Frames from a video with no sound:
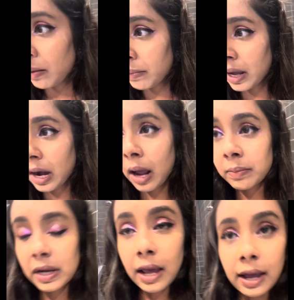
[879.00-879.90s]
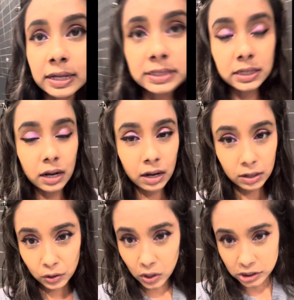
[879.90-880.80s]
But I'm gonna ask,
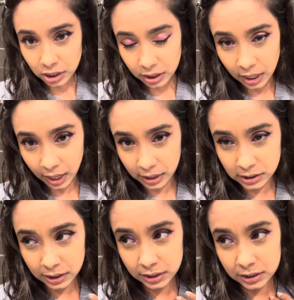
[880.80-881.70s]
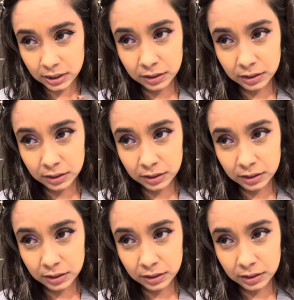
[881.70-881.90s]
the question I'm gonna ask is,